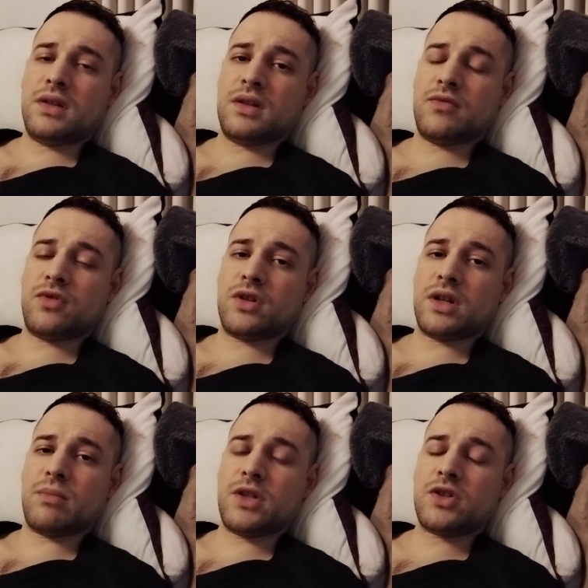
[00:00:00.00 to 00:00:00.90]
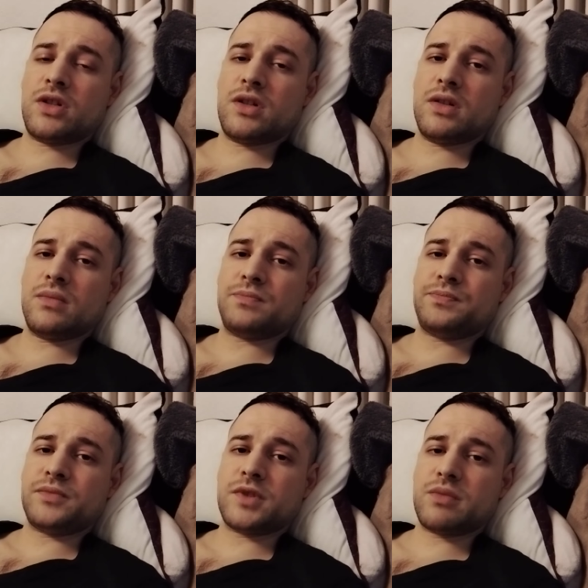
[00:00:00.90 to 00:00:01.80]
in the four-dimensional
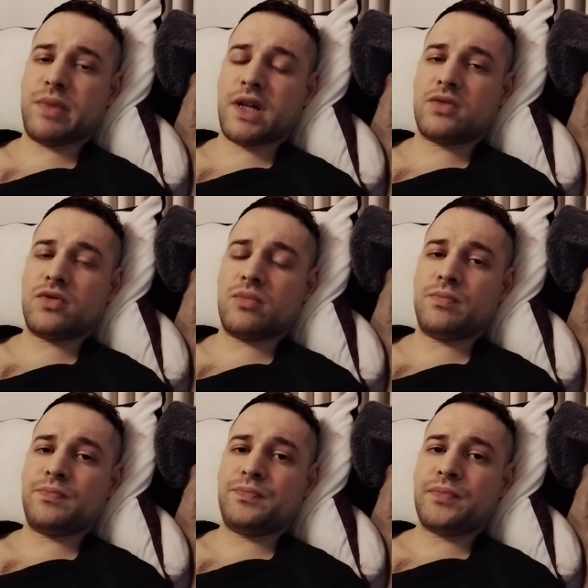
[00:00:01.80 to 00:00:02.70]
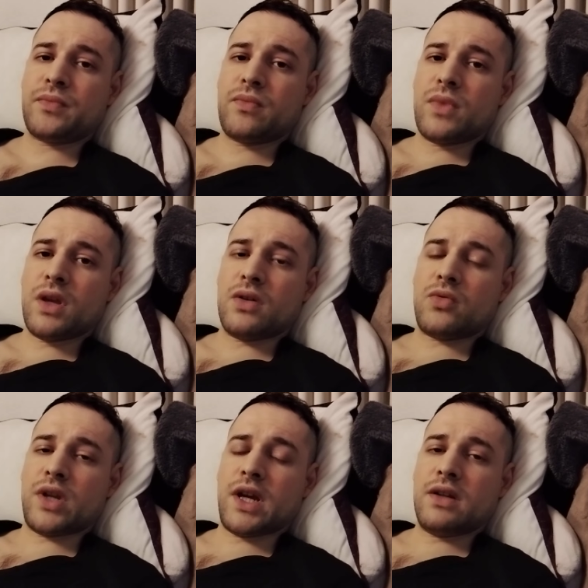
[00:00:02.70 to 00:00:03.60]
spectrum,
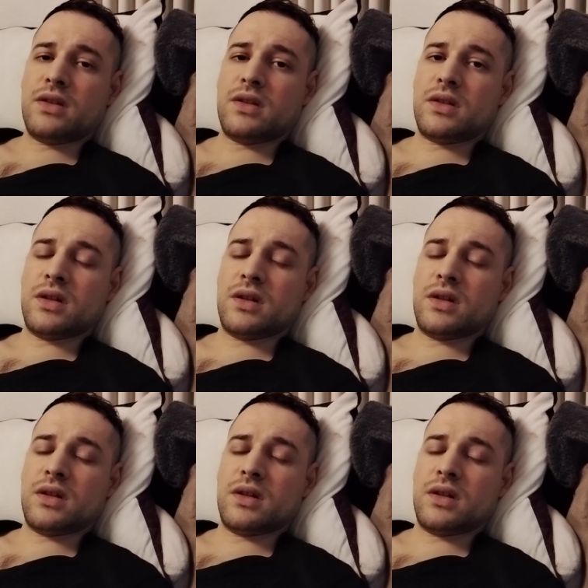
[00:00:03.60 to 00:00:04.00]
created